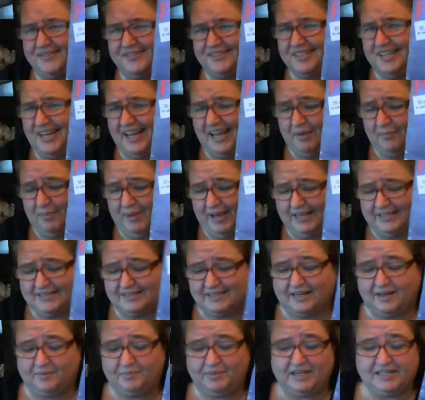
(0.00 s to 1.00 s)
Can't pass it
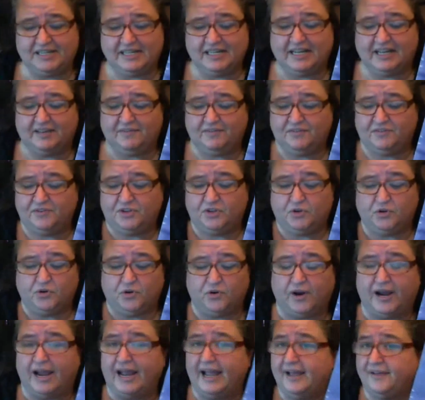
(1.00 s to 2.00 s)
up. They did have a few
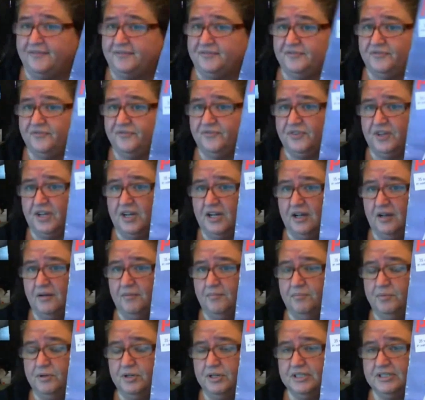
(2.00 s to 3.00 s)
craft
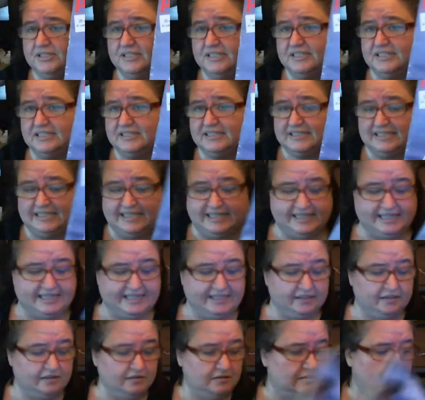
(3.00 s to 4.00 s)
books. This is
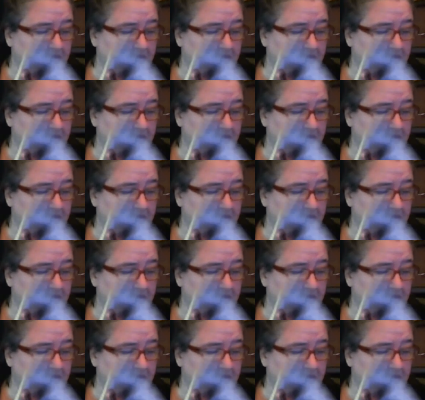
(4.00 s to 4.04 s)
knitting.